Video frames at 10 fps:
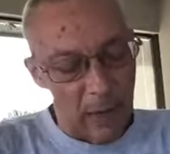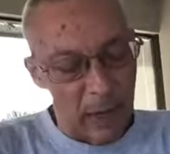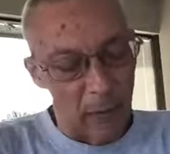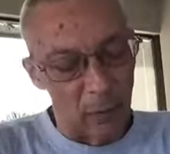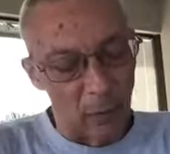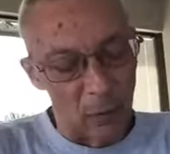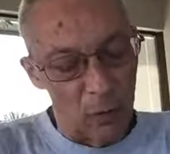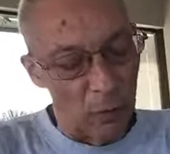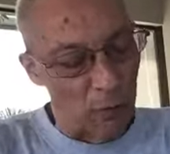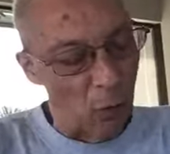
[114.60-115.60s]
and
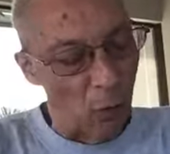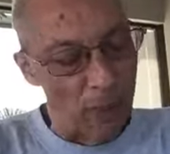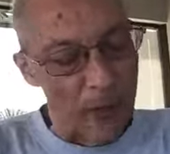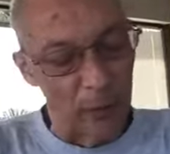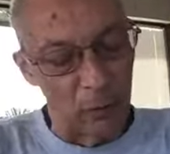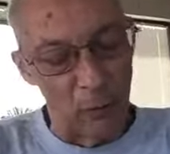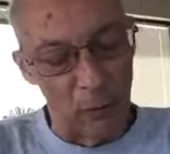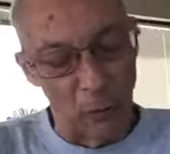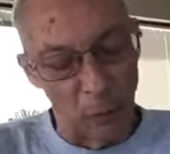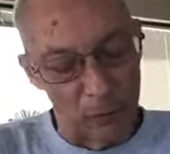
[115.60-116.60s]
returns control back to
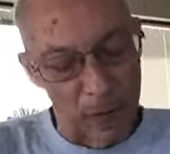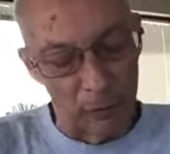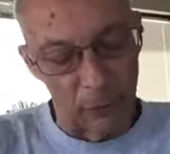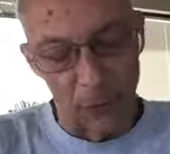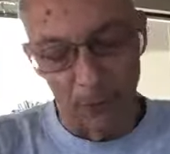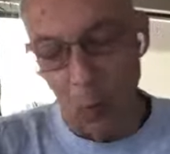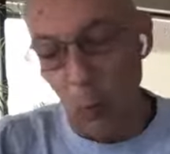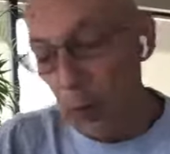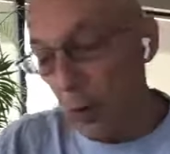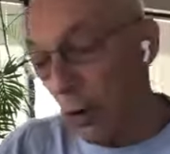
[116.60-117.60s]
the Toastmaster
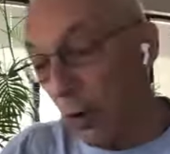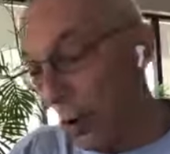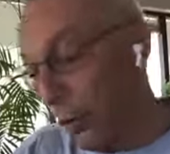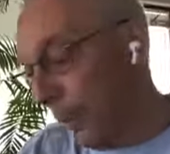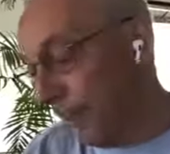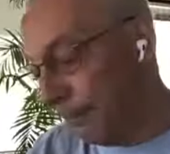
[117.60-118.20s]
when concluded.